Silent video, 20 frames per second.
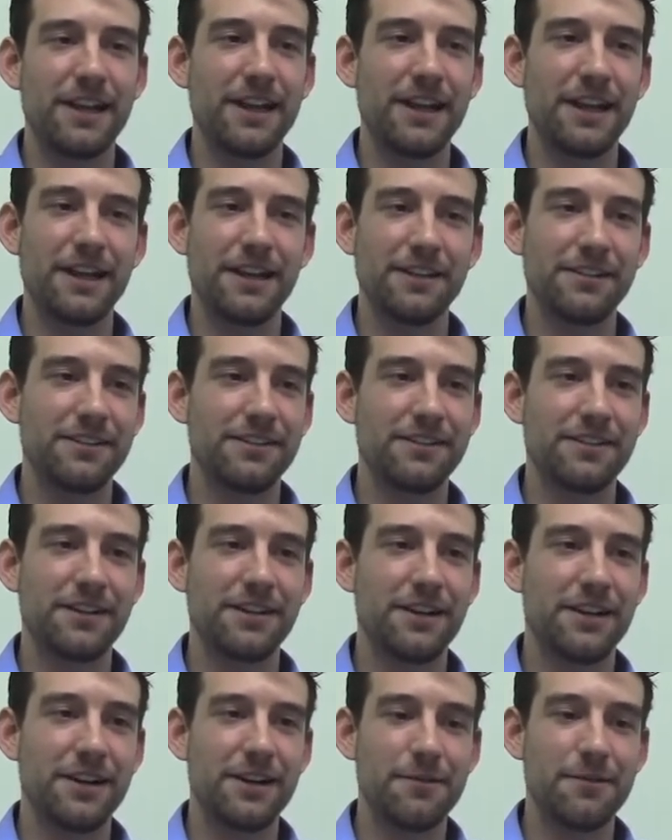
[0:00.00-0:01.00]
and
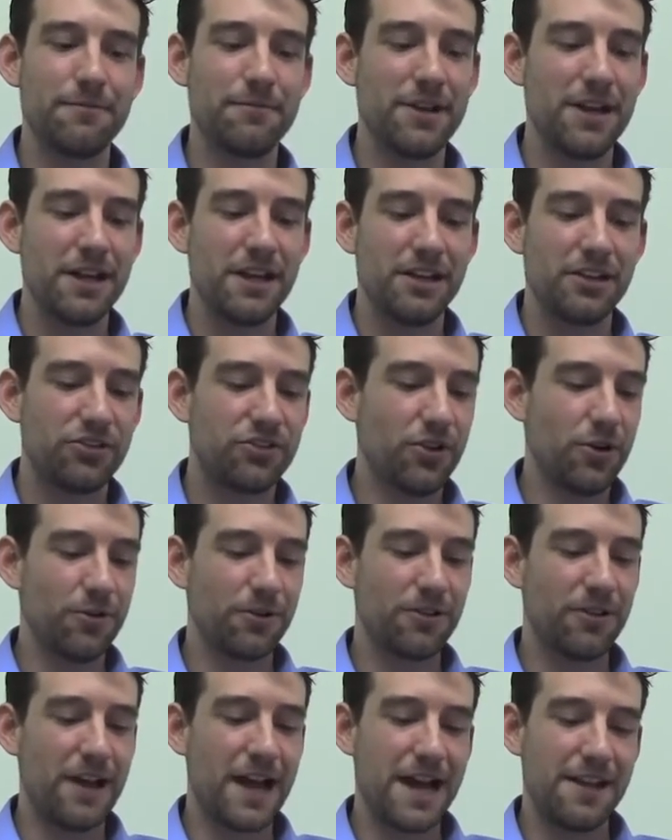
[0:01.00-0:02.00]

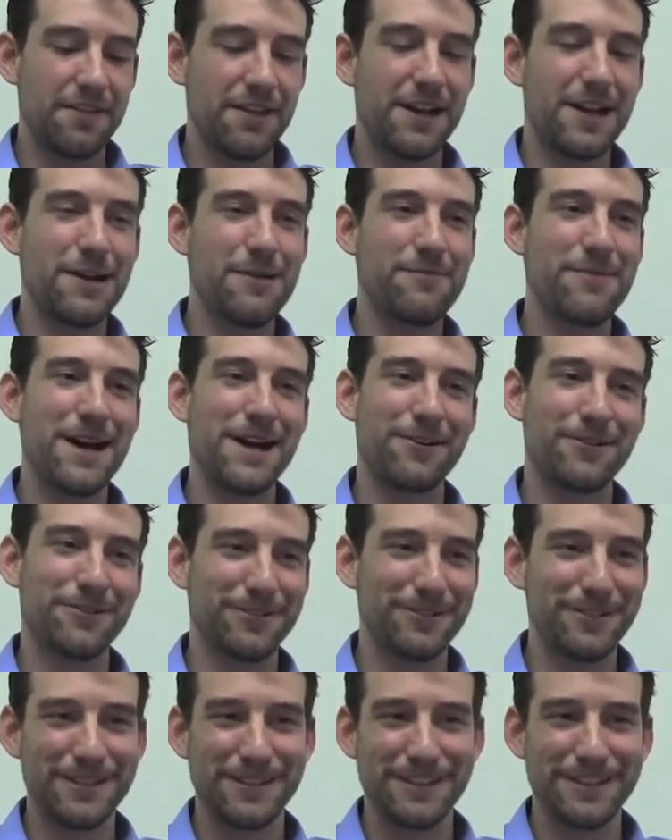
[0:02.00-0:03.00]
so glad that I'm out.
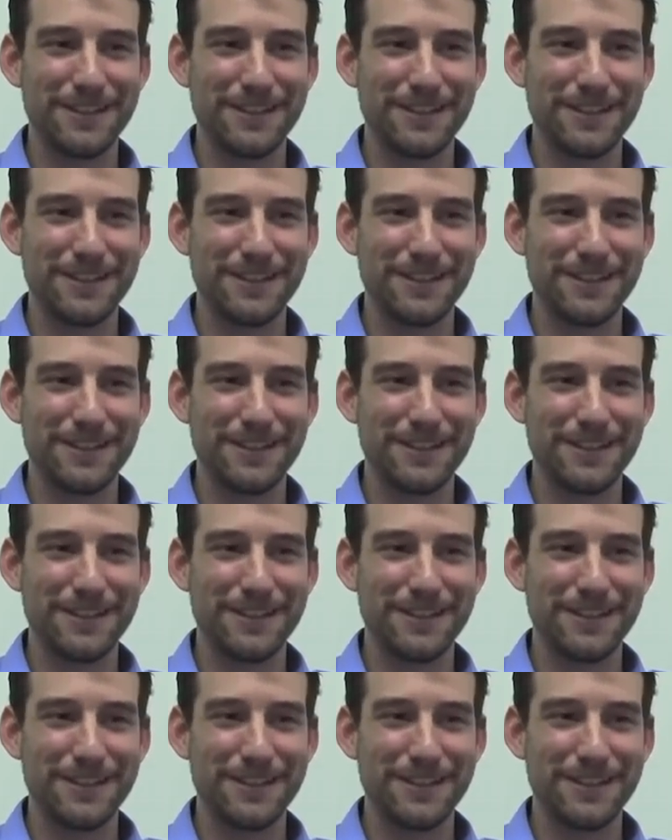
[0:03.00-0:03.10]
